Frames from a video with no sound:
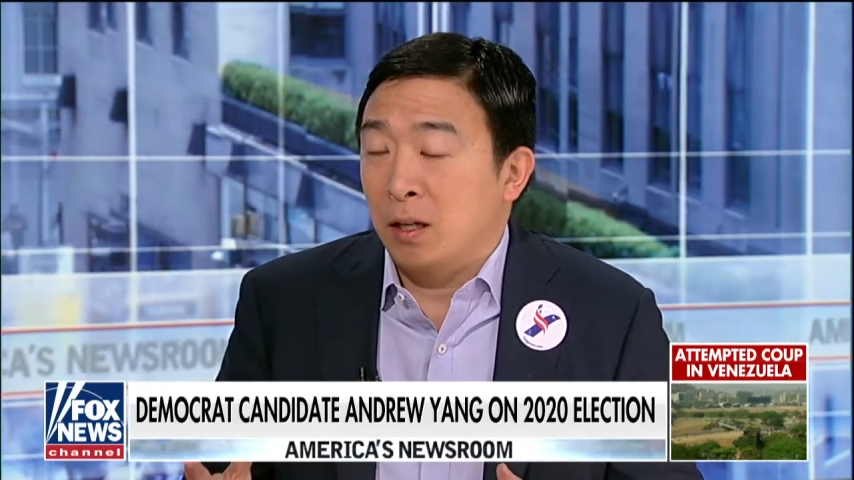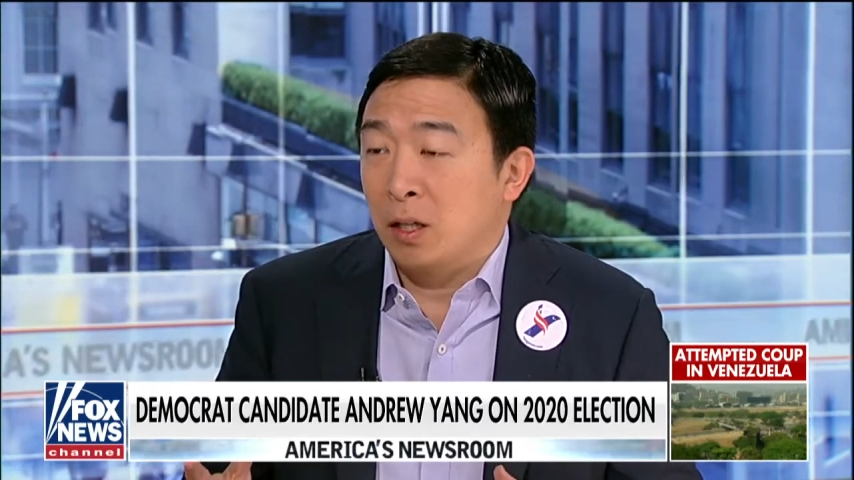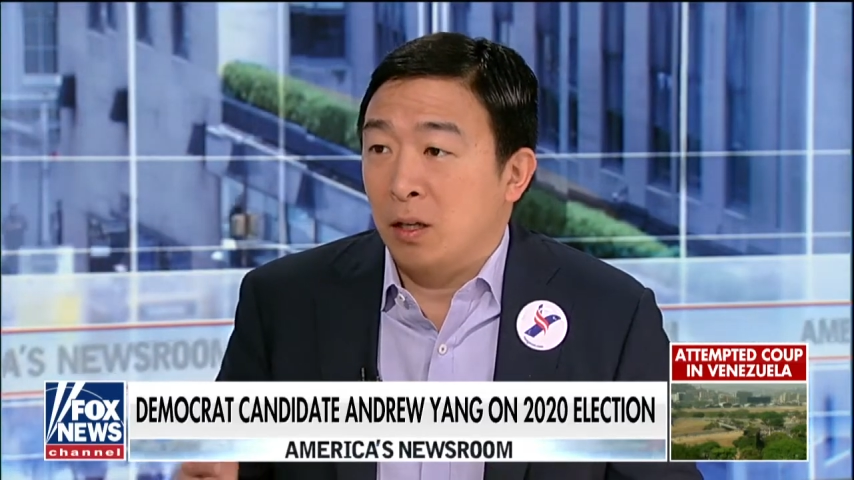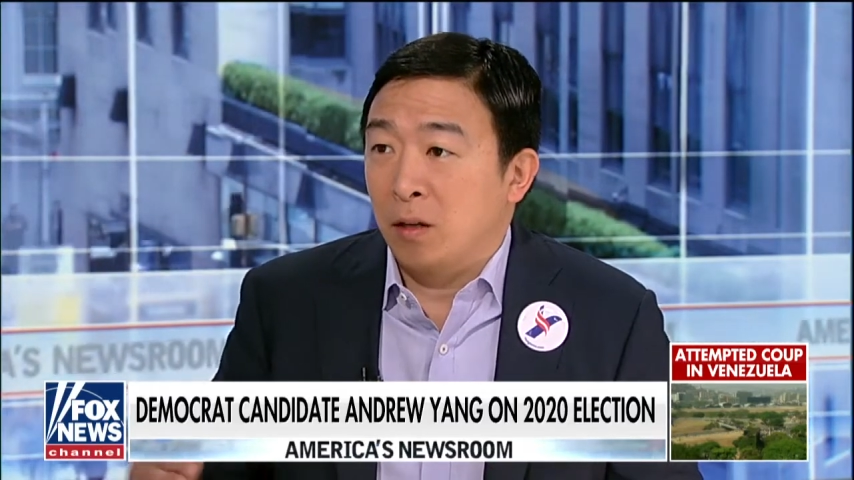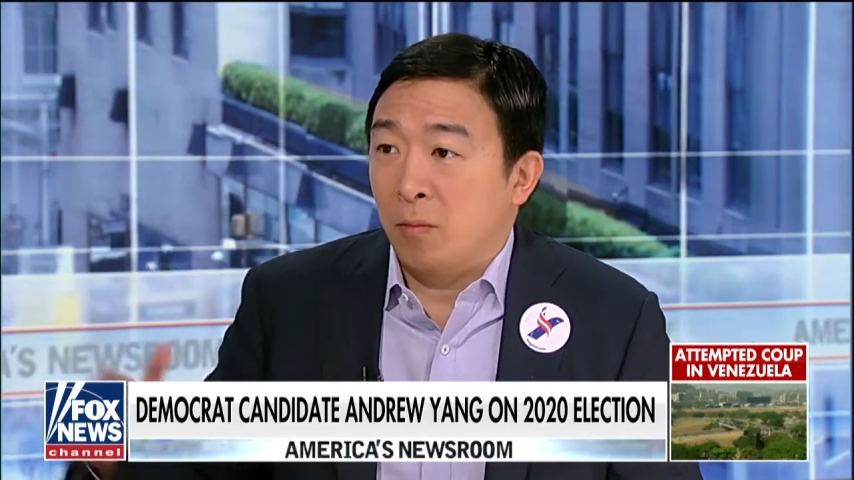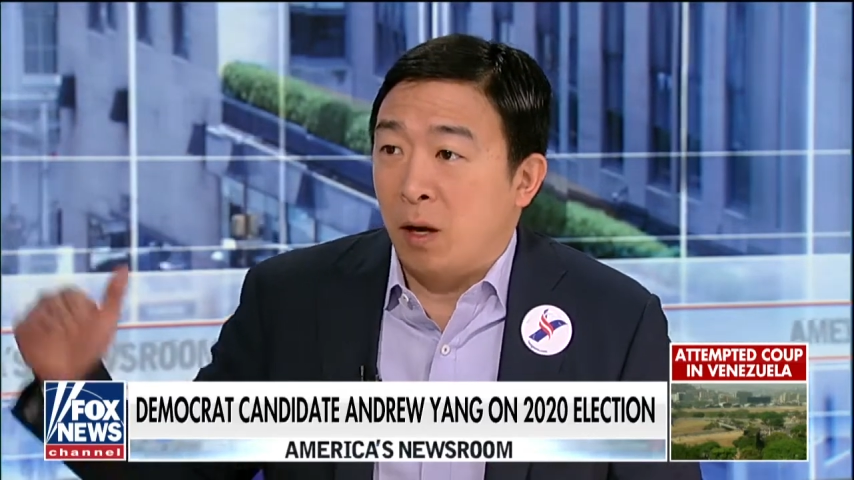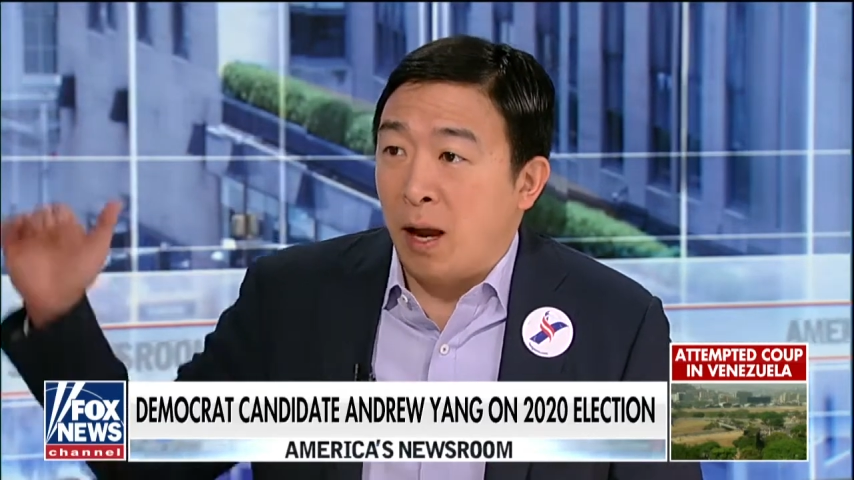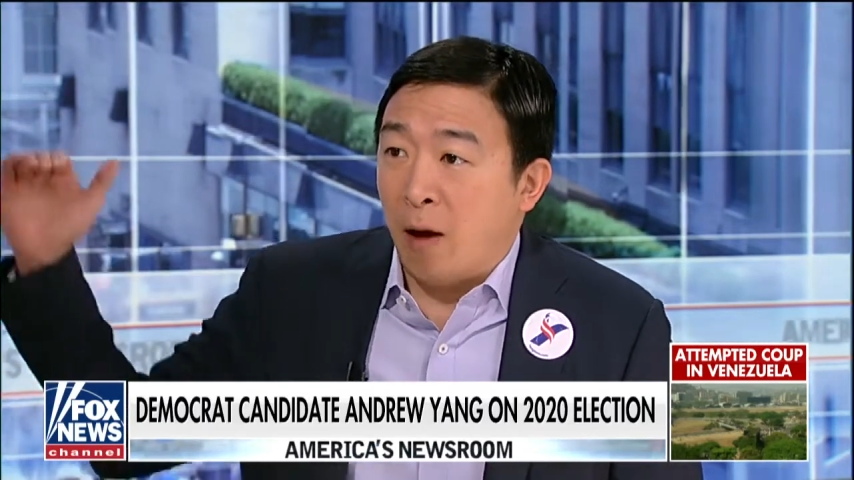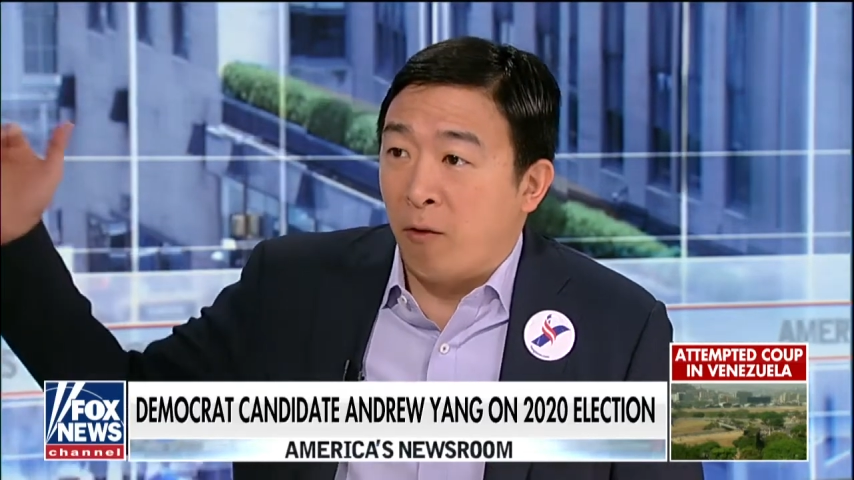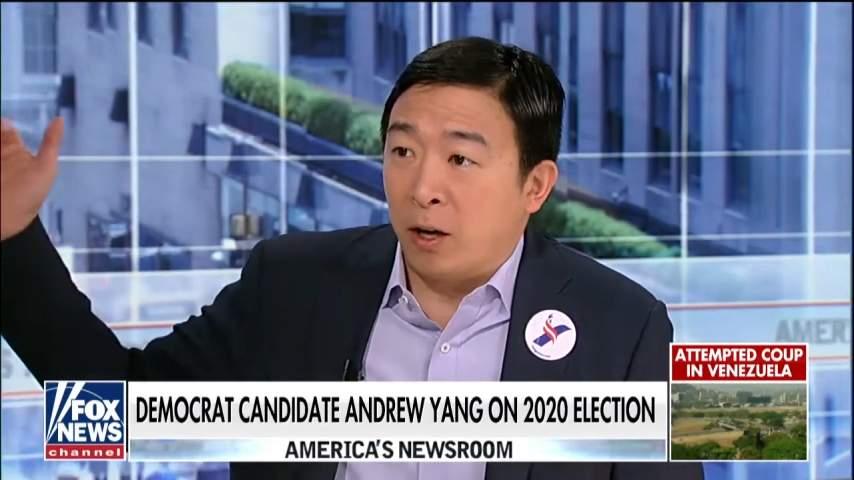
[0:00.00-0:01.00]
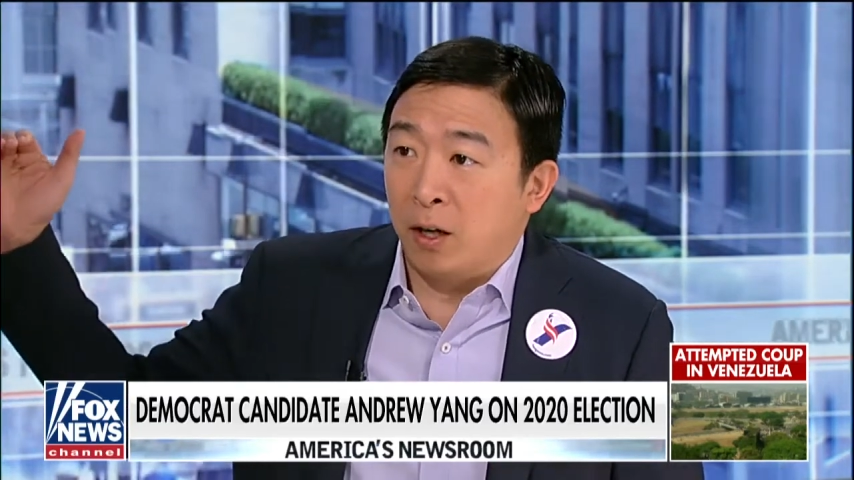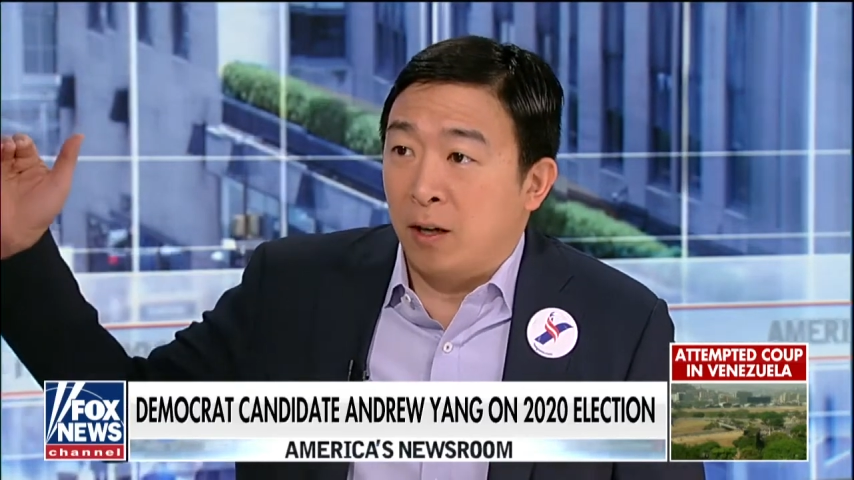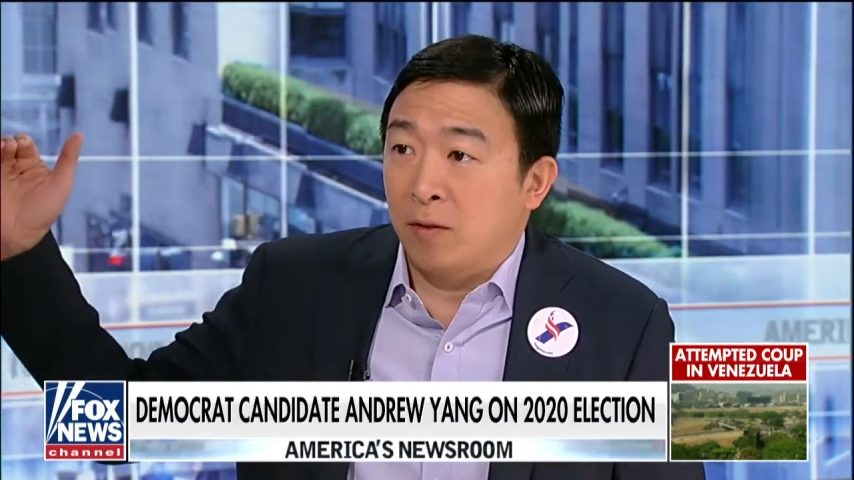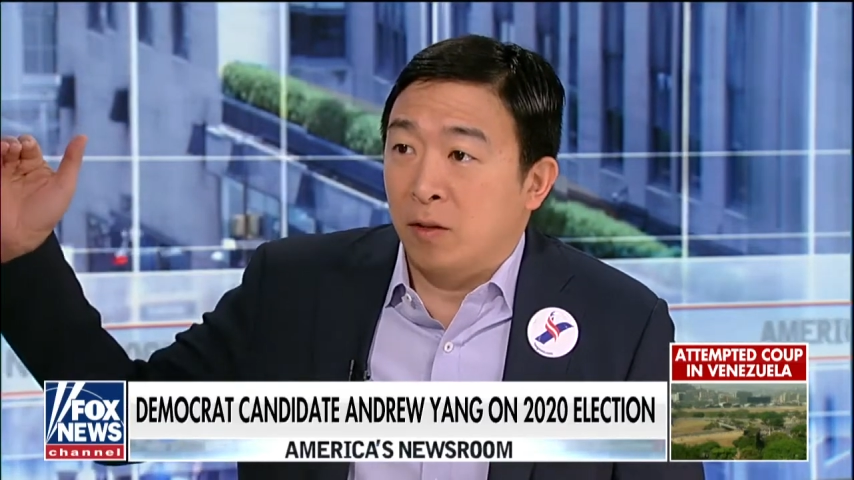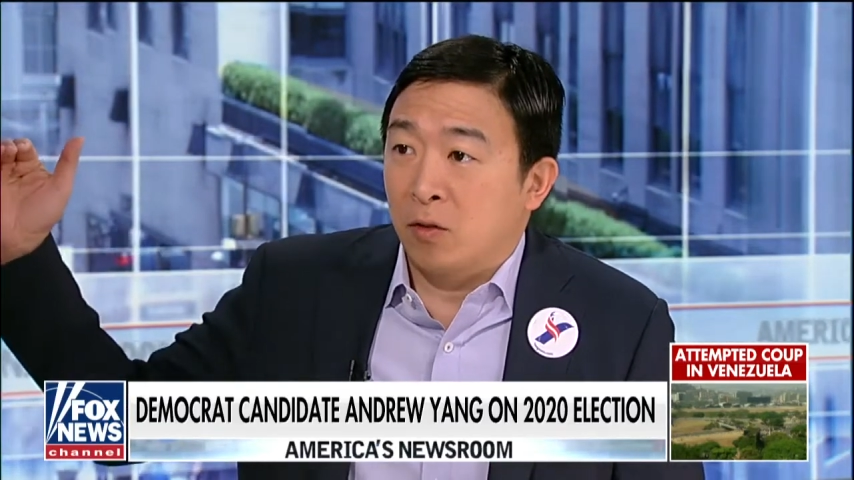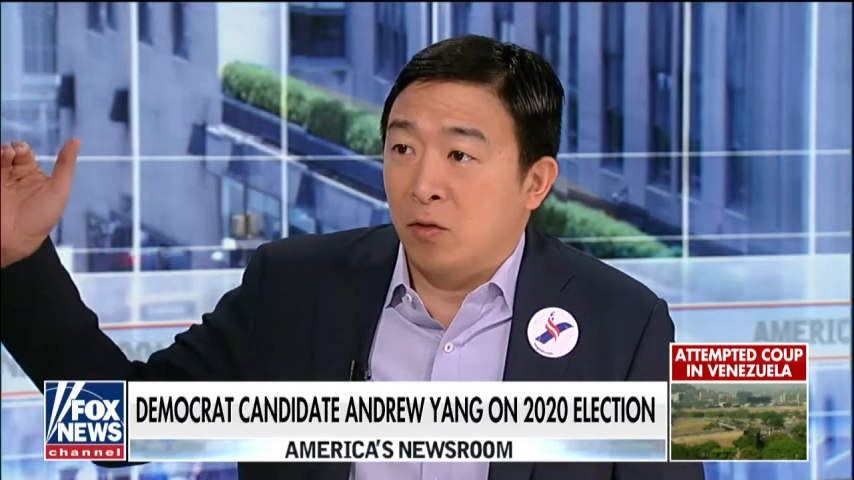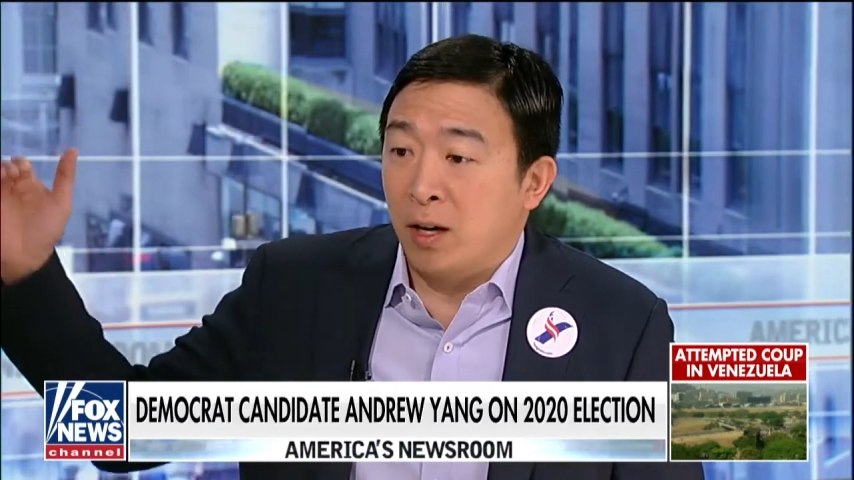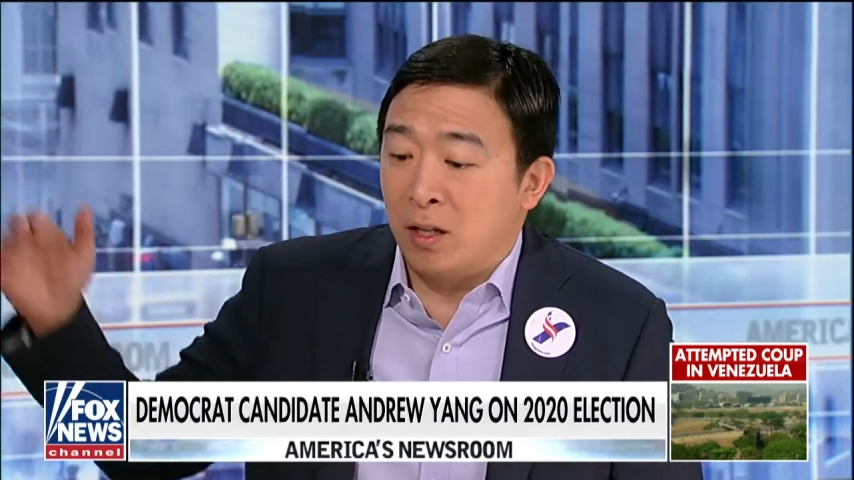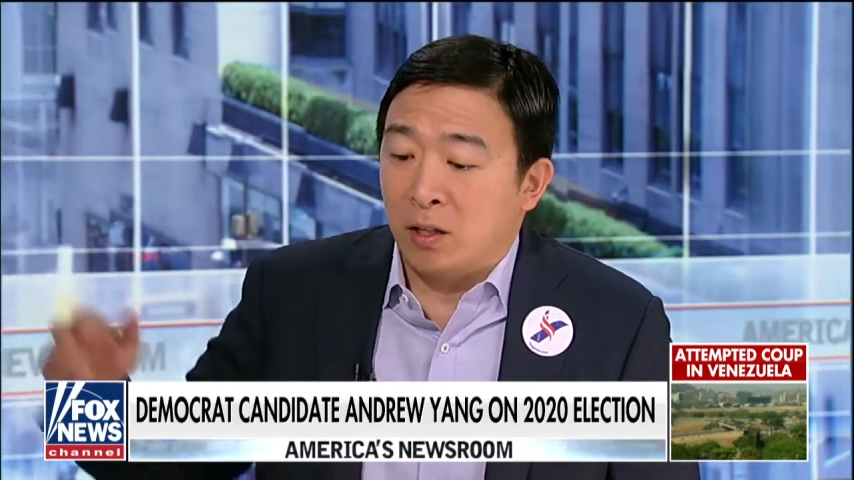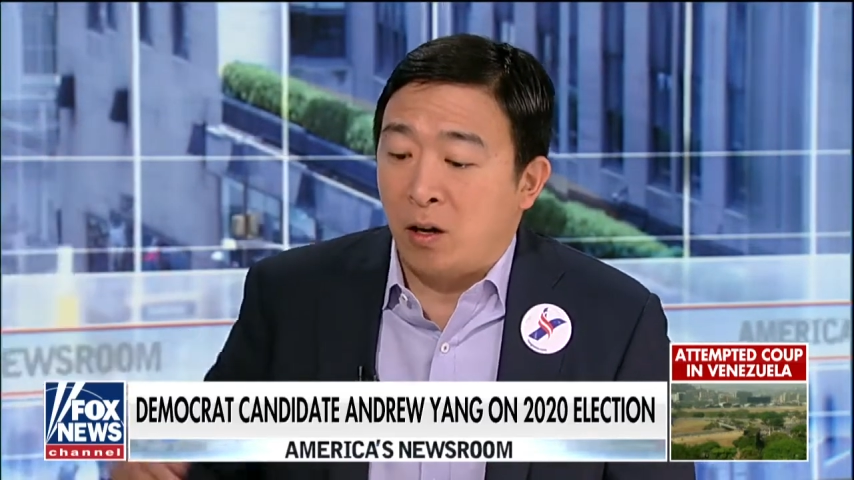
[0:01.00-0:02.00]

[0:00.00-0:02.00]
to record levels of stress